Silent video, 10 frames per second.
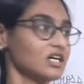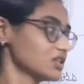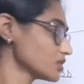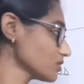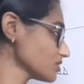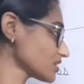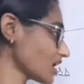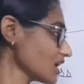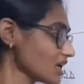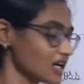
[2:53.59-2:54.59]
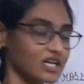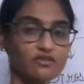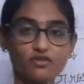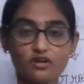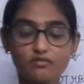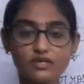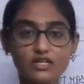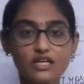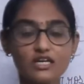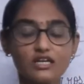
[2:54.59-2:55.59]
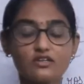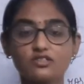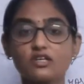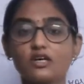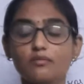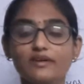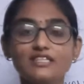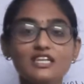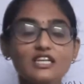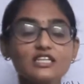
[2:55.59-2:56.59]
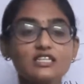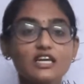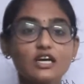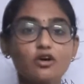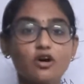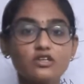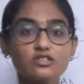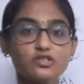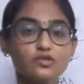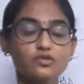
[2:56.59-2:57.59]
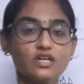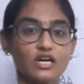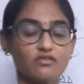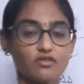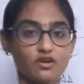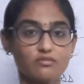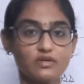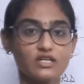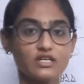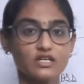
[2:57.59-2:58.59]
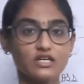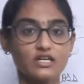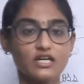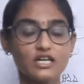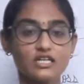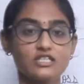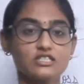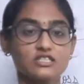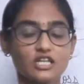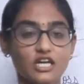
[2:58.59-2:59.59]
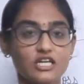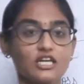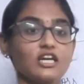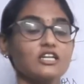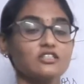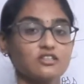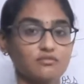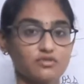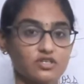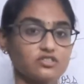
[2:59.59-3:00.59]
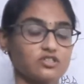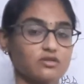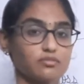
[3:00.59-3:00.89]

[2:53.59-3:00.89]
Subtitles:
Those are environmental errors. Basically they caused due to the environmental conditions like heat, temperature,